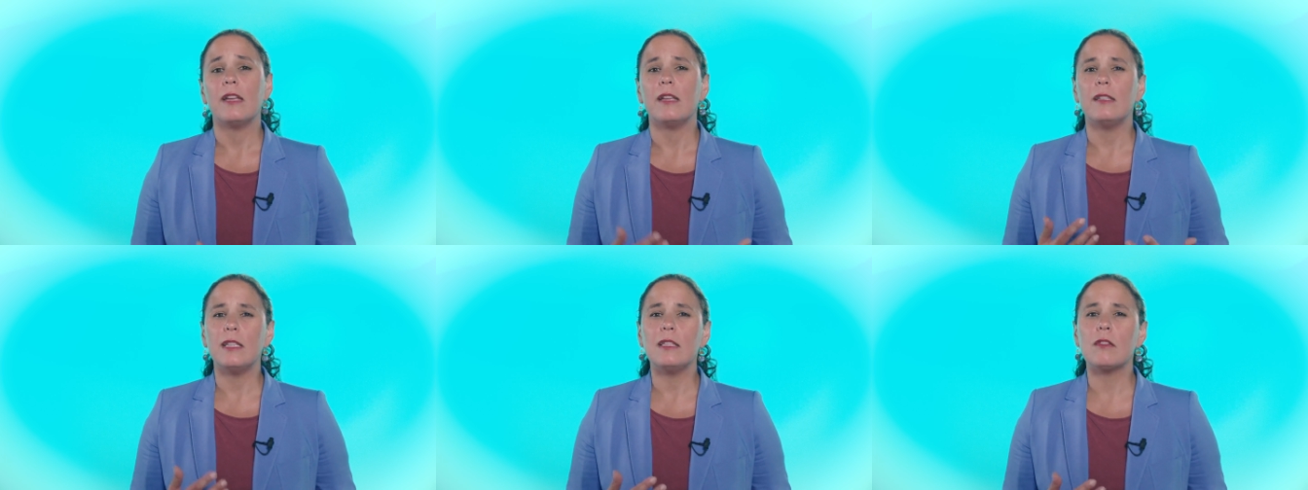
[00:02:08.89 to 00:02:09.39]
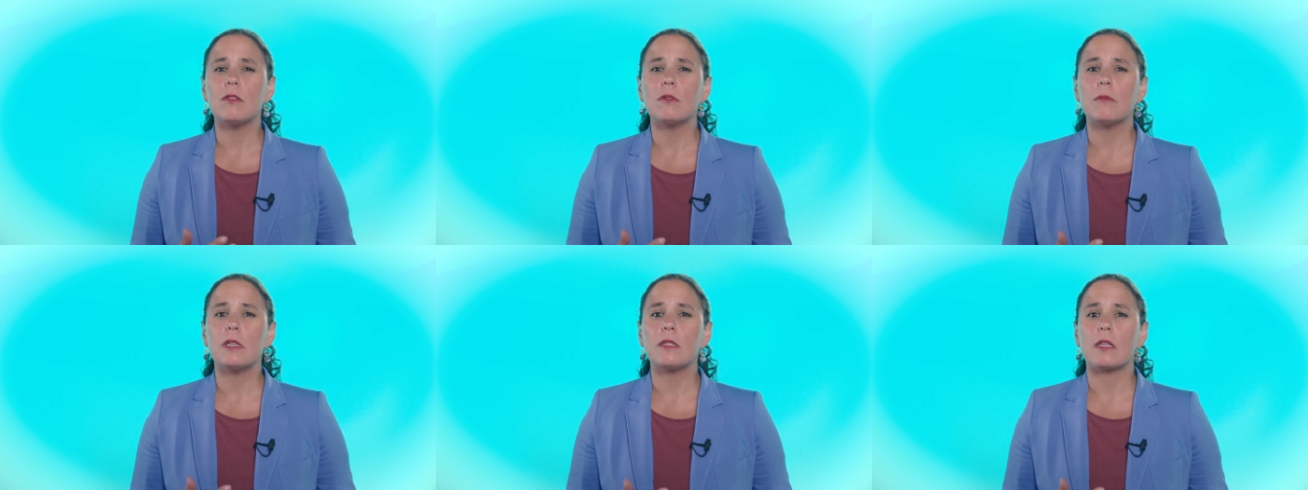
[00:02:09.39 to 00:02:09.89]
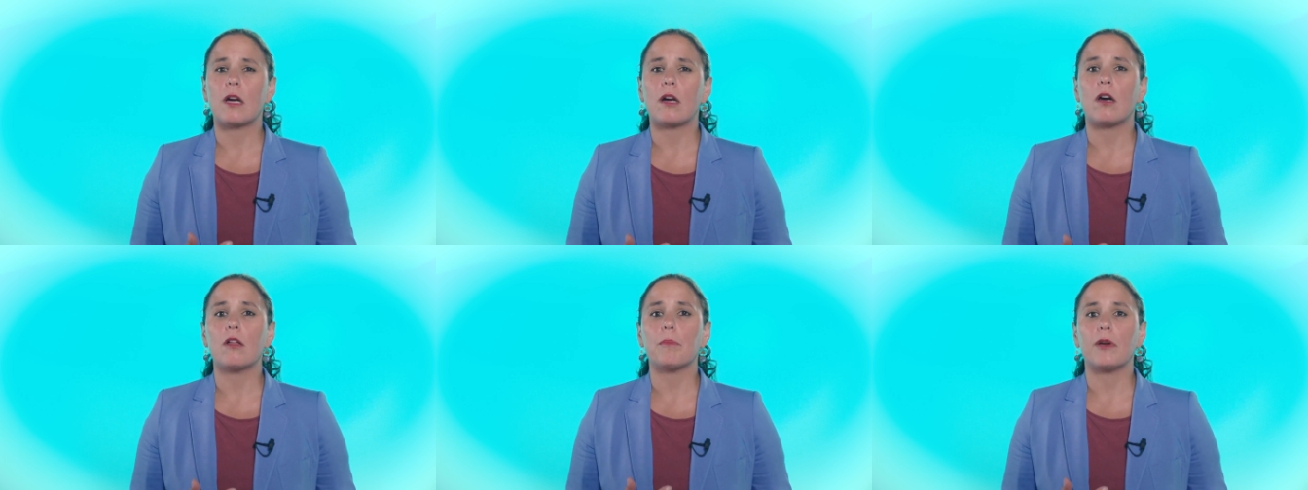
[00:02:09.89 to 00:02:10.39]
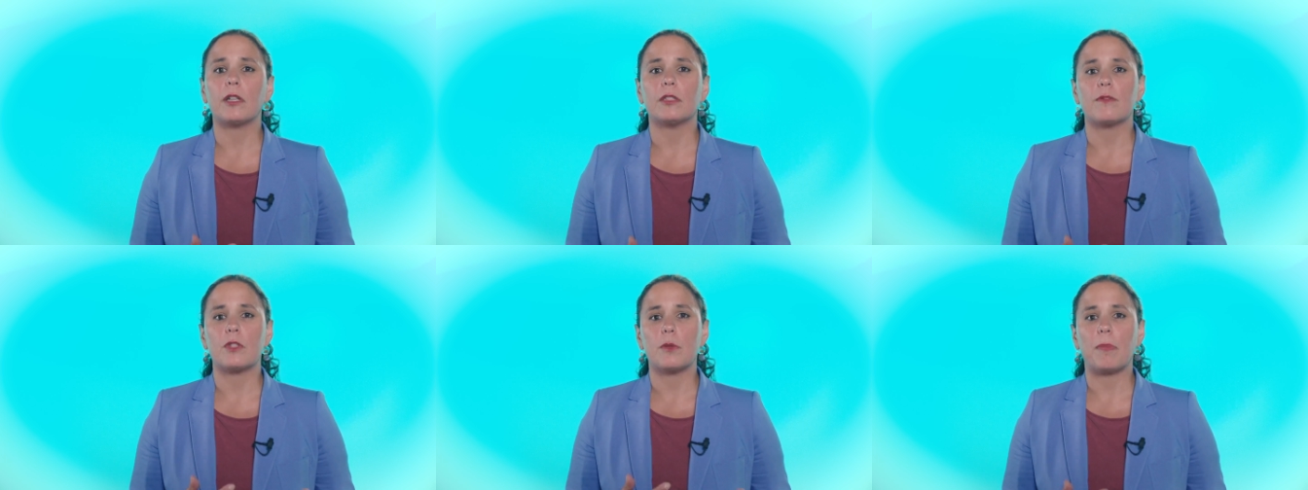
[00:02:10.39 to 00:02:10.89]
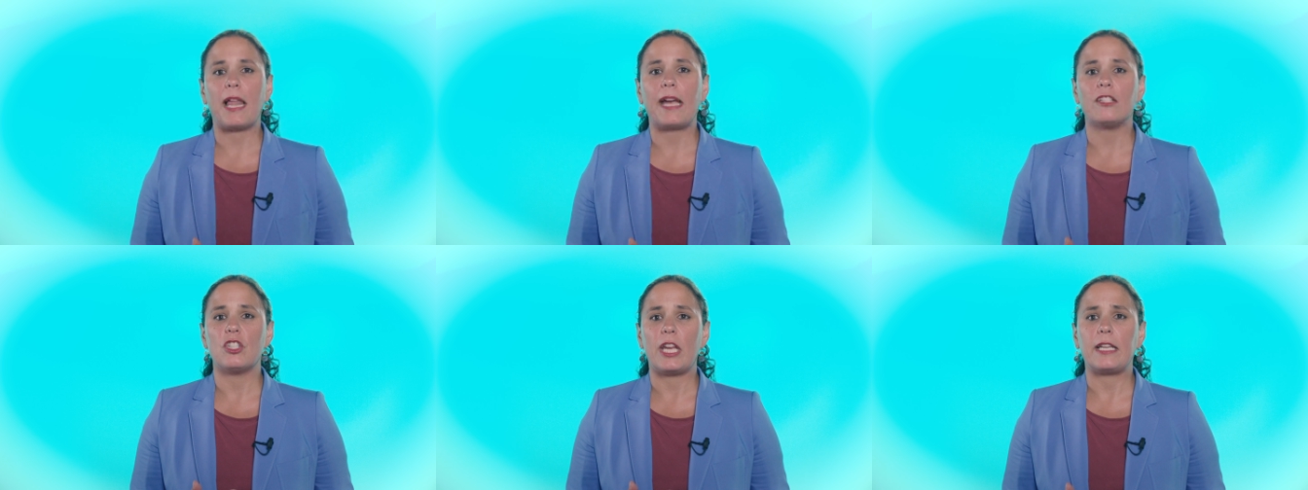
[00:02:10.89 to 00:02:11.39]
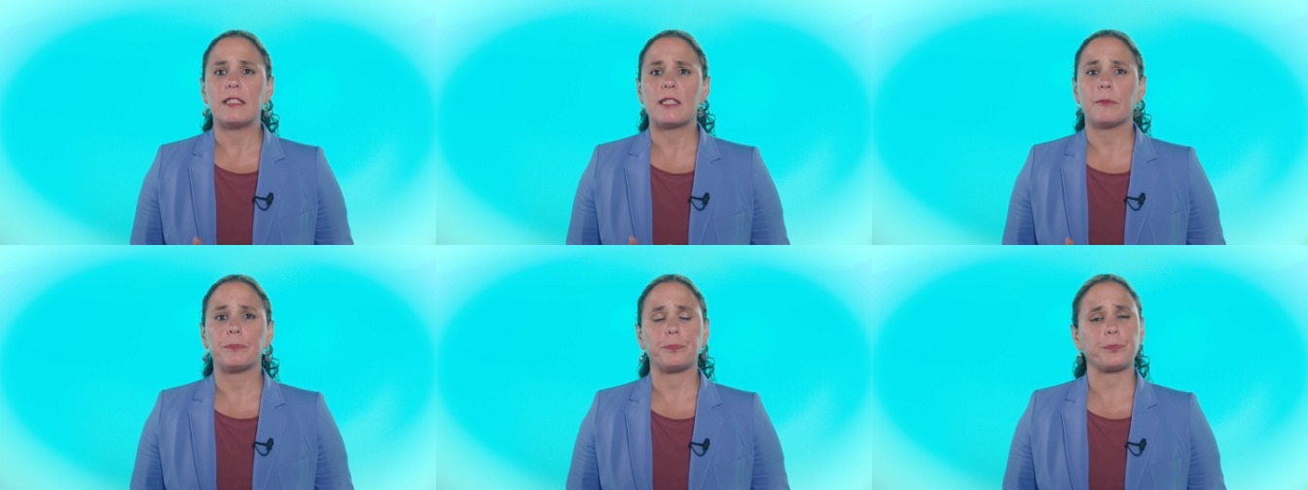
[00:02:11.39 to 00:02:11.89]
And these humans are all part of supply chains.